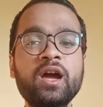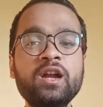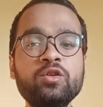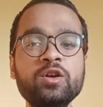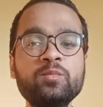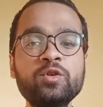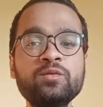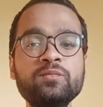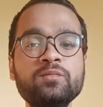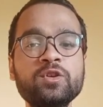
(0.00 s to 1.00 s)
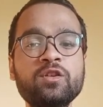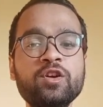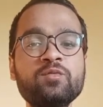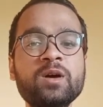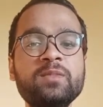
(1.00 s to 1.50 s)
And to improve your
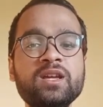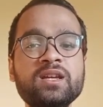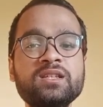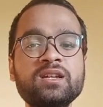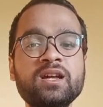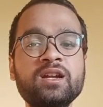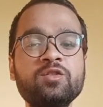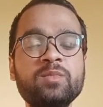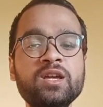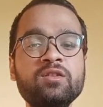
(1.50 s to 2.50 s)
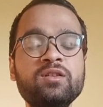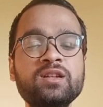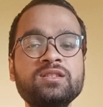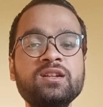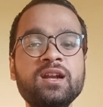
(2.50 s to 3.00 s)
way of communication and to make you
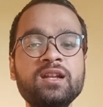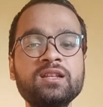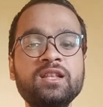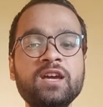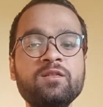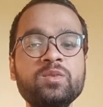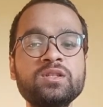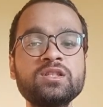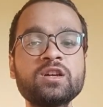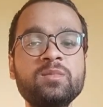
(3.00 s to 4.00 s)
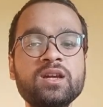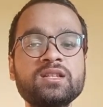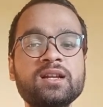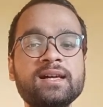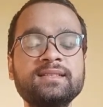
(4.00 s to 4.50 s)
industry ready, they have a business
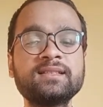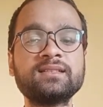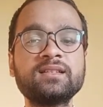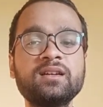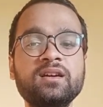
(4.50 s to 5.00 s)
communication classes.